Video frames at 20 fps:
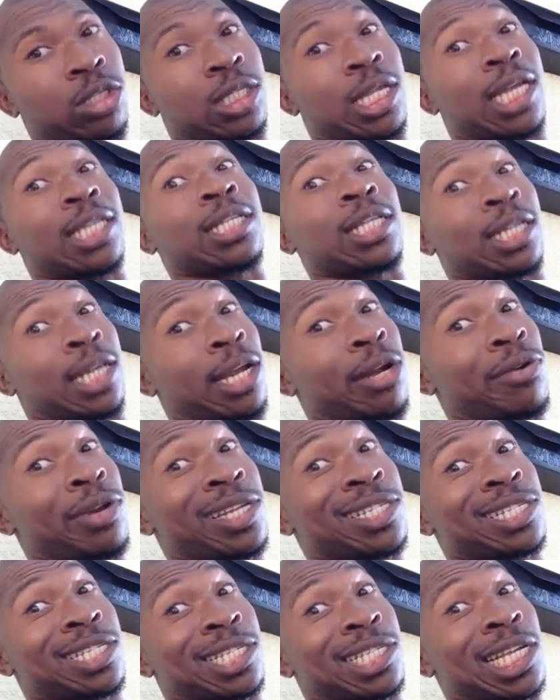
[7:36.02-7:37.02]
stage, and there
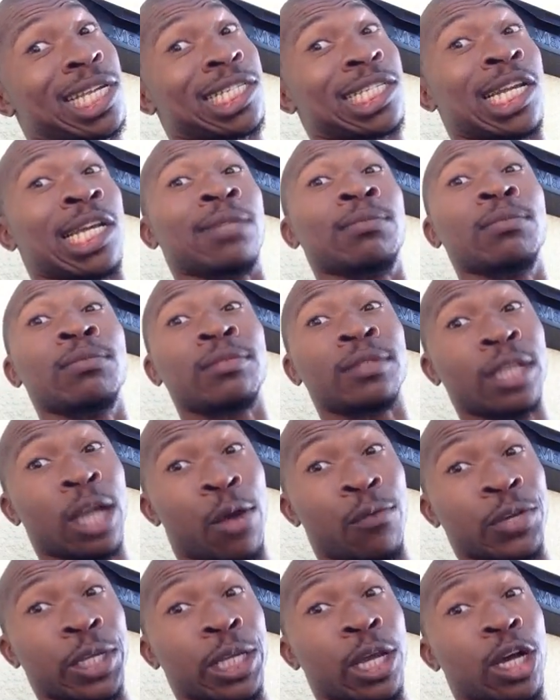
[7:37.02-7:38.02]
is a such thing
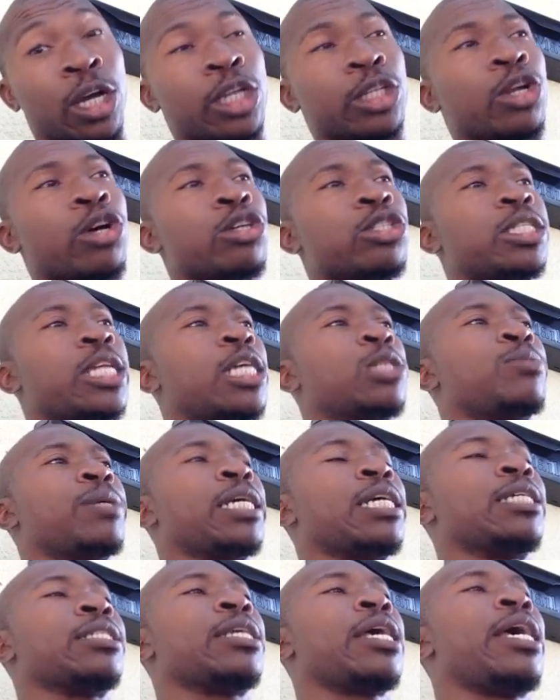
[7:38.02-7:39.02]
of a young adult stage,
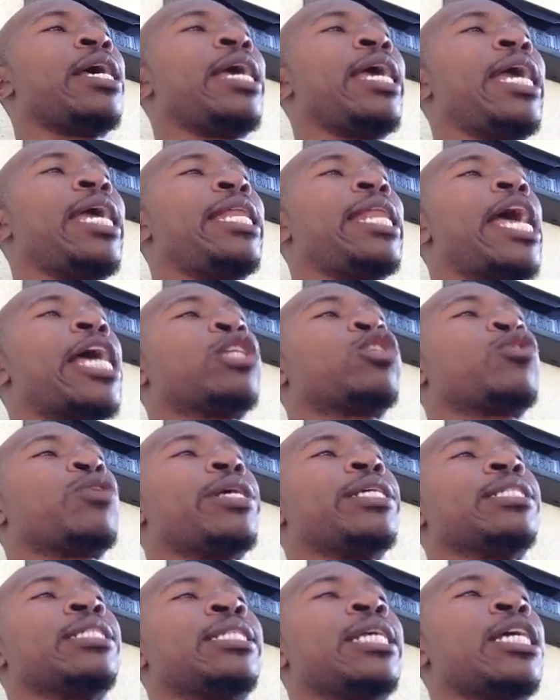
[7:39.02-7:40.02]
because in that
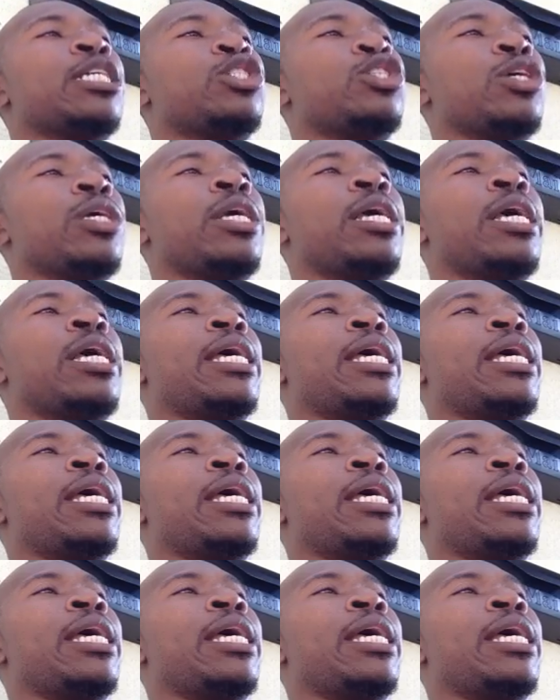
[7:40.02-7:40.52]
transition,